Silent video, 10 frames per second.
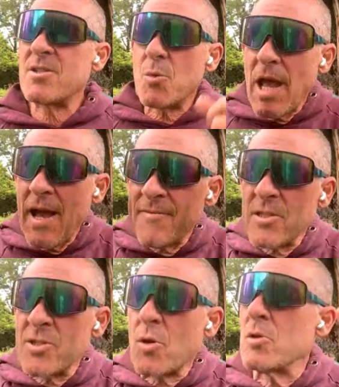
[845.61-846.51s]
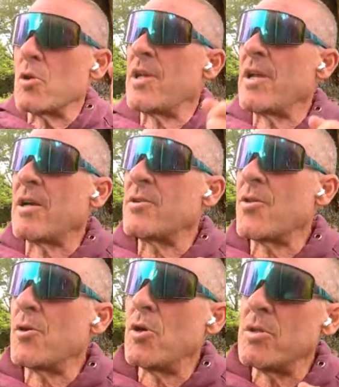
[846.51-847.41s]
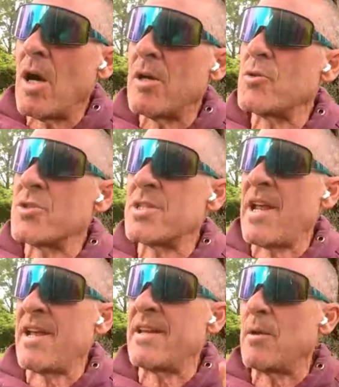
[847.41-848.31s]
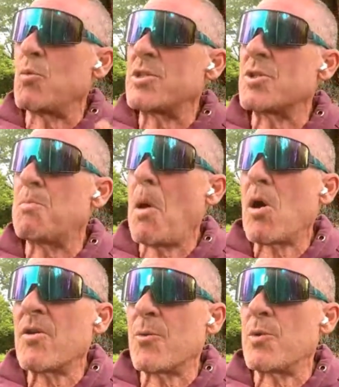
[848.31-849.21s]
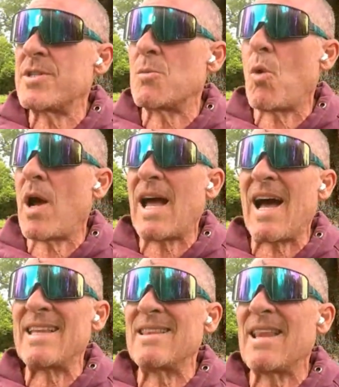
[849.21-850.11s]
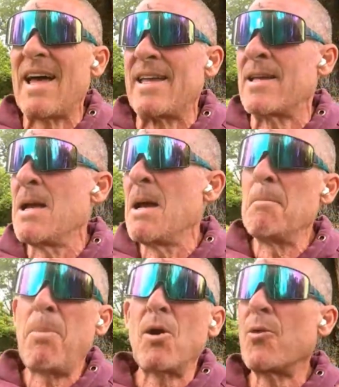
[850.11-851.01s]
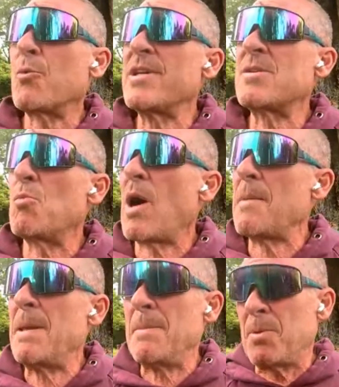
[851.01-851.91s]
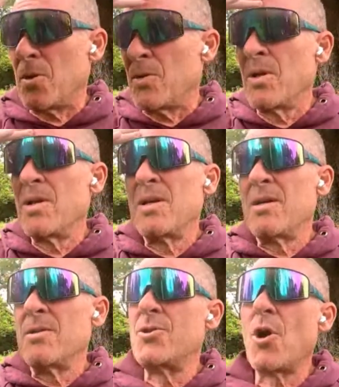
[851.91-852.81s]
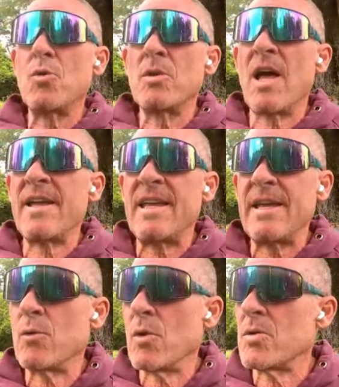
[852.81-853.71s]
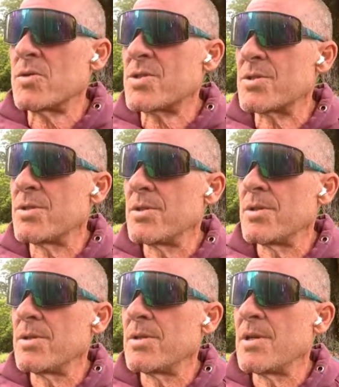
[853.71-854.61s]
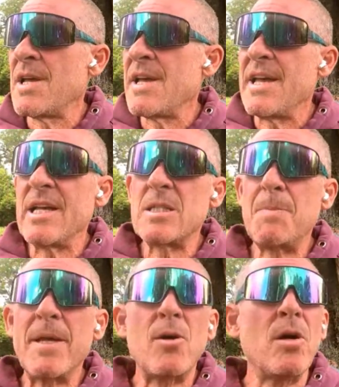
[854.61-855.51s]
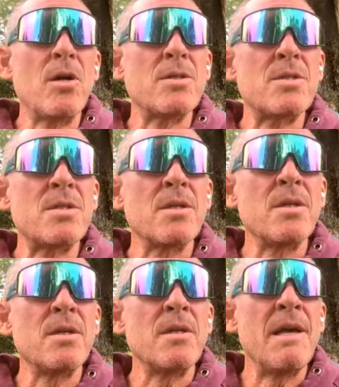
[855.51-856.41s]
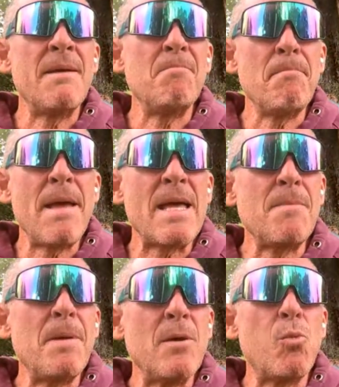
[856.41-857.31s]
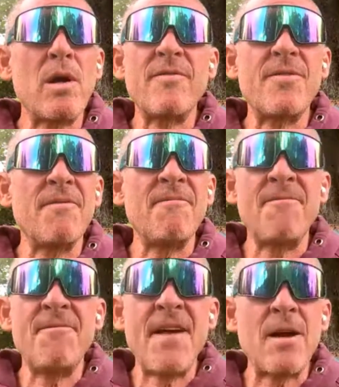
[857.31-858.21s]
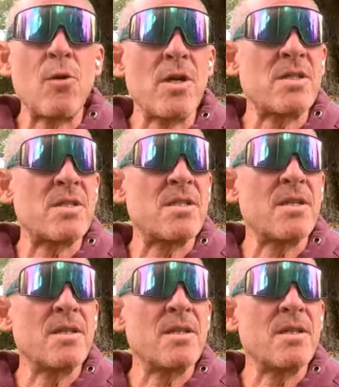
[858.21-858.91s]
And so we have to start looking under the hood and understanding, which is part of the reason why part of the reason why people don't like Eros is because it may be one of the fairest,